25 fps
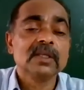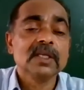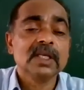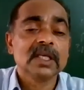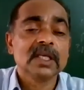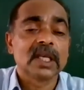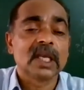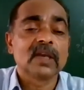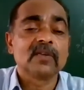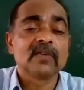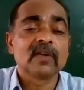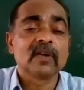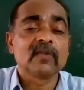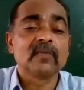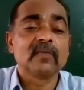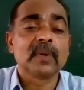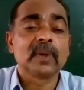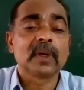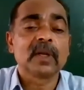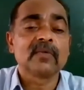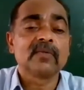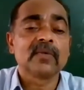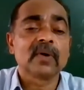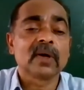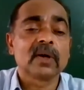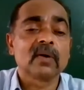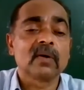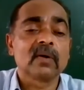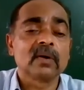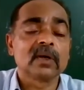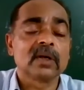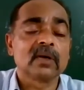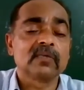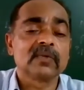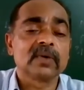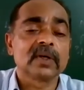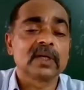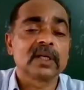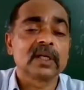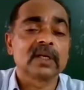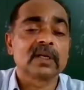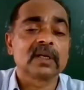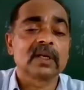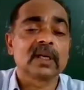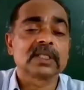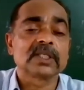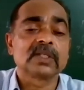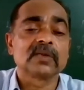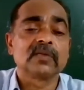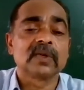Give a brief account of earlier
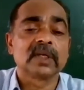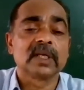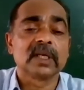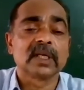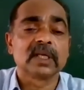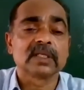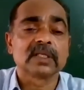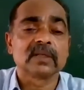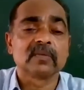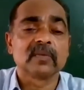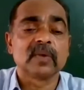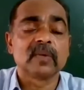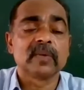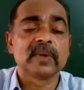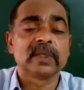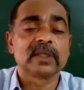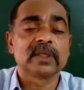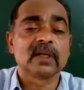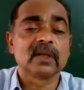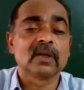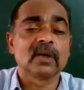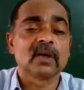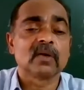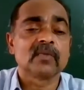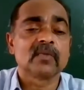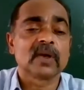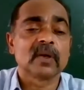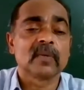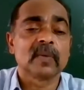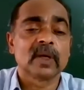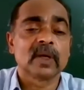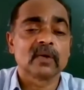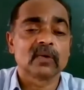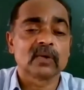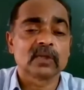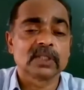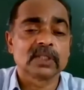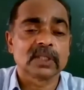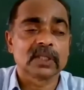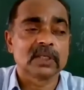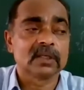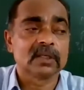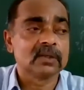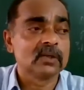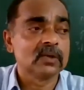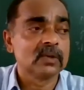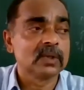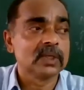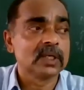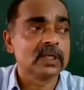classification, maybe 3 or 5 more questions.
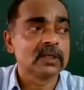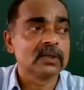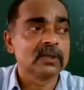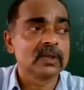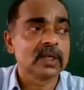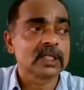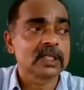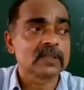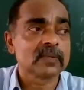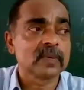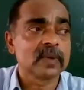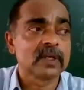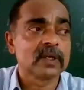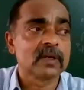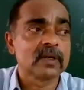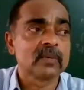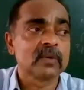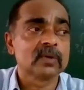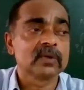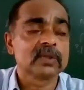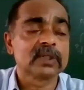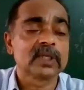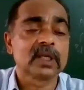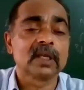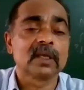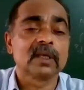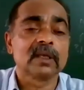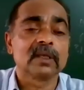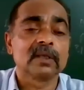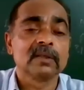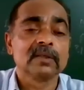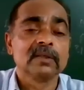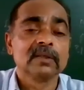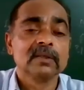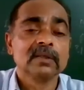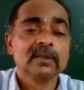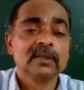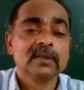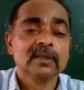You need to explain about 3.